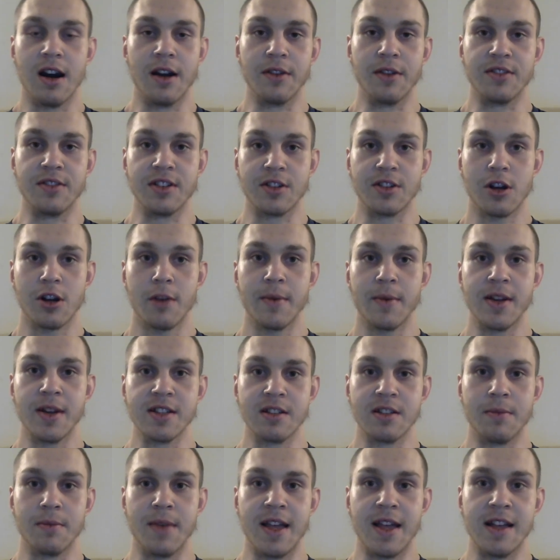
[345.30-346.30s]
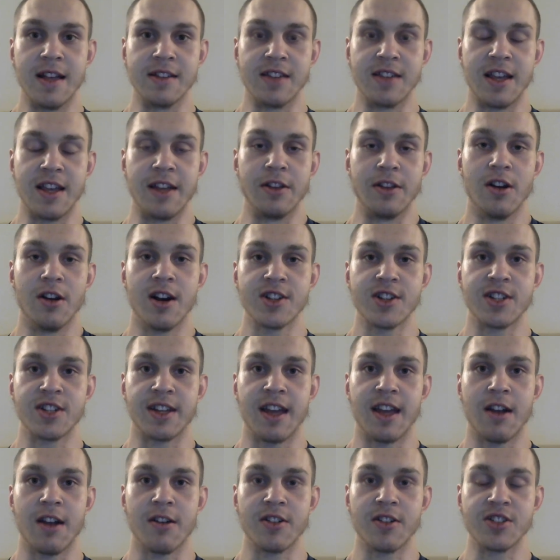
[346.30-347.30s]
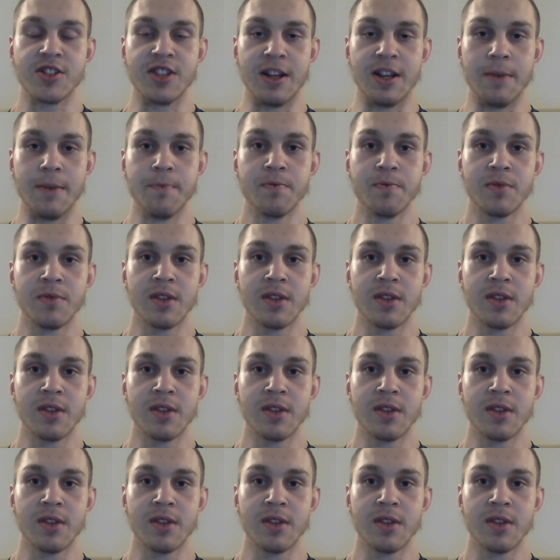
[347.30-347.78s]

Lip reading: Determinism is a Gnostic heresy,